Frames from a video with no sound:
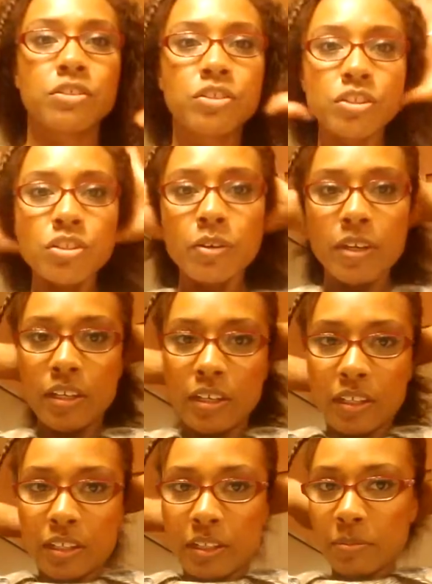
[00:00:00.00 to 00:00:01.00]
just so I
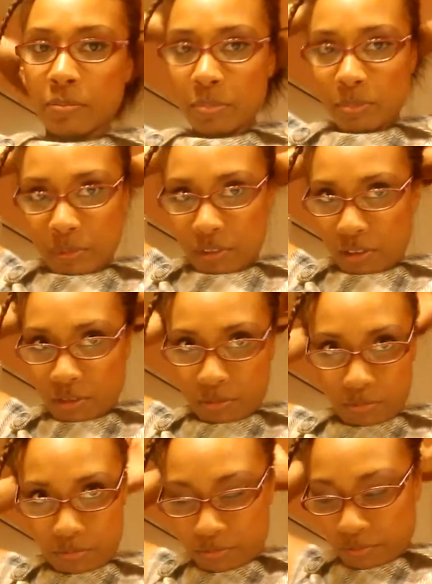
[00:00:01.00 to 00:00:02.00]
can clip the
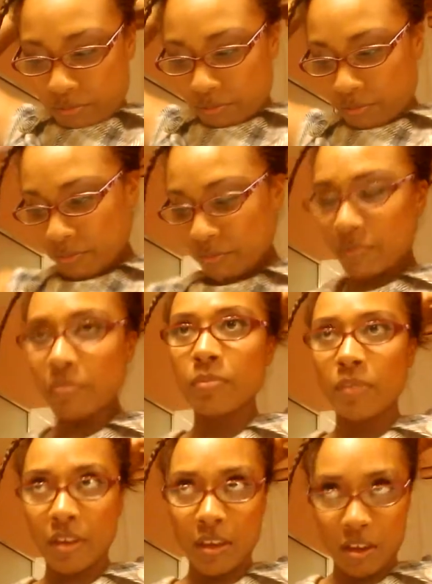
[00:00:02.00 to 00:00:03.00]

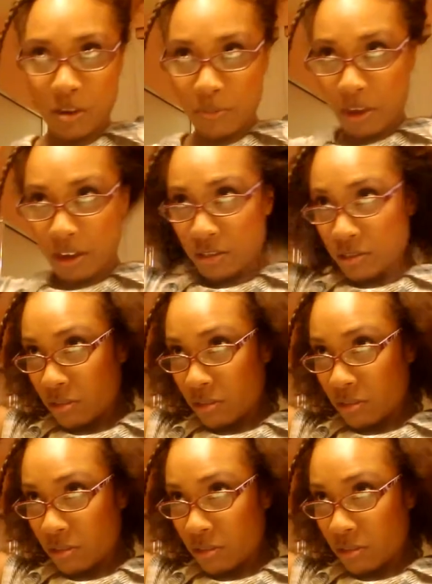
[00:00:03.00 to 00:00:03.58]
hair back.